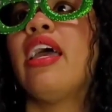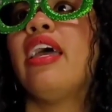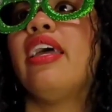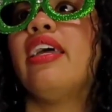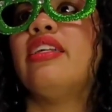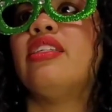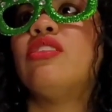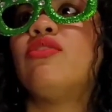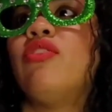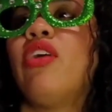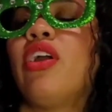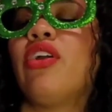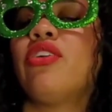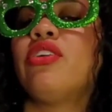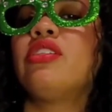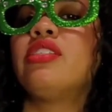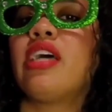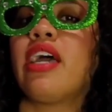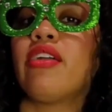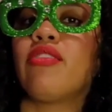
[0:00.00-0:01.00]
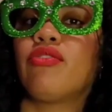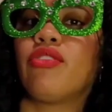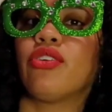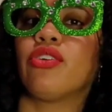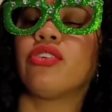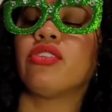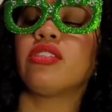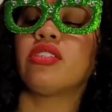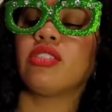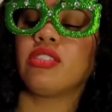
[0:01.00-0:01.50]
It's very
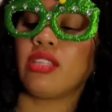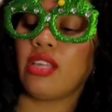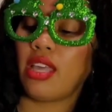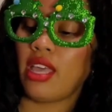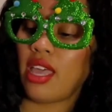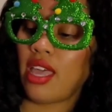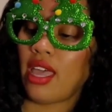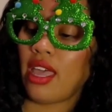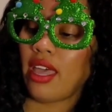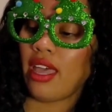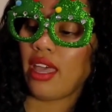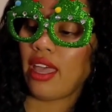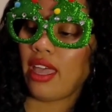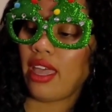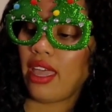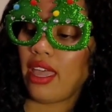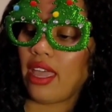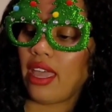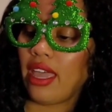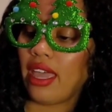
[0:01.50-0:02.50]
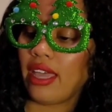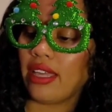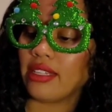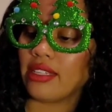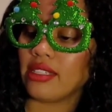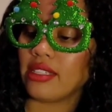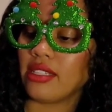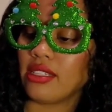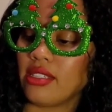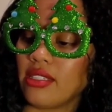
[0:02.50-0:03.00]
diverse,
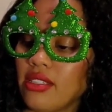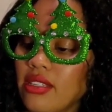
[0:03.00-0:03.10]
and